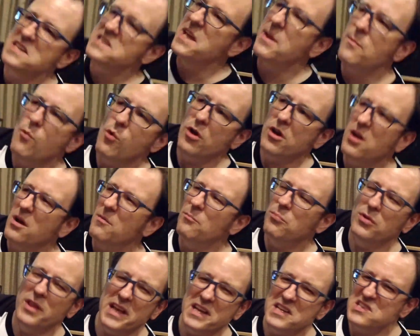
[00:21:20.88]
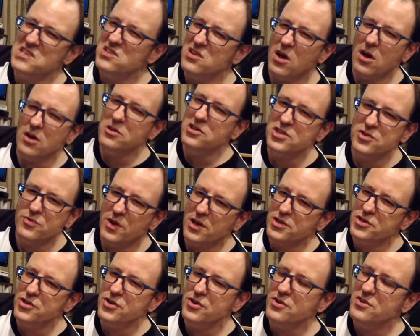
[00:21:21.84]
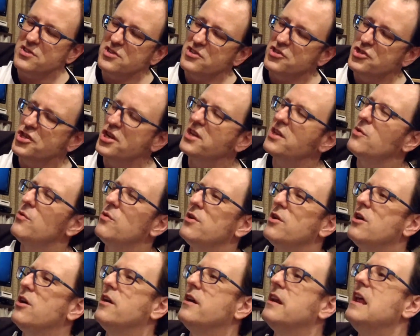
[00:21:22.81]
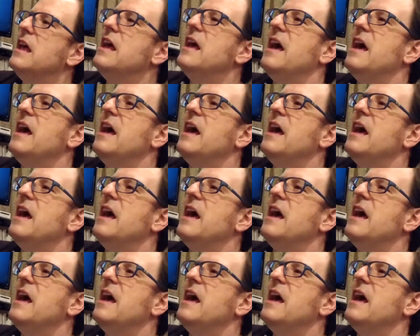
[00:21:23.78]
like more complex song structures and shit going on,